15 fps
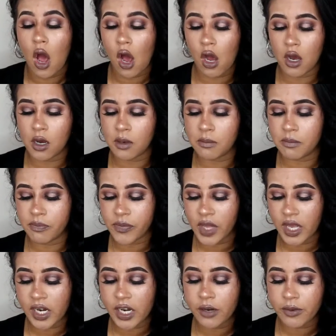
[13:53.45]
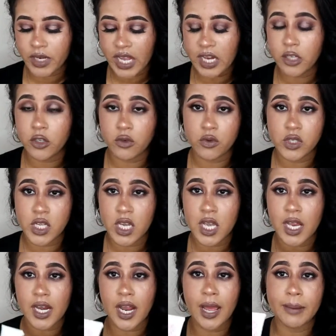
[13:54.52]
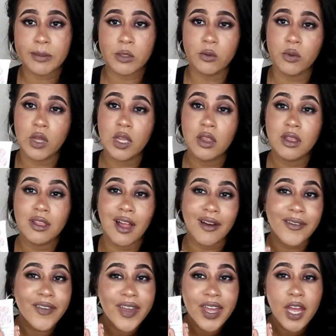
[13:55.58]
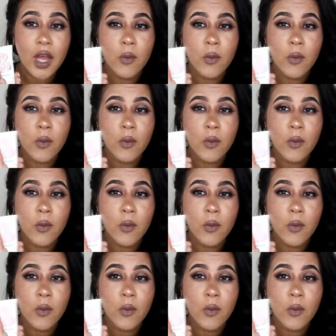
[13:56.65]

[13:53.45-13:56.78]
And I already had used it, and I absolutely love it.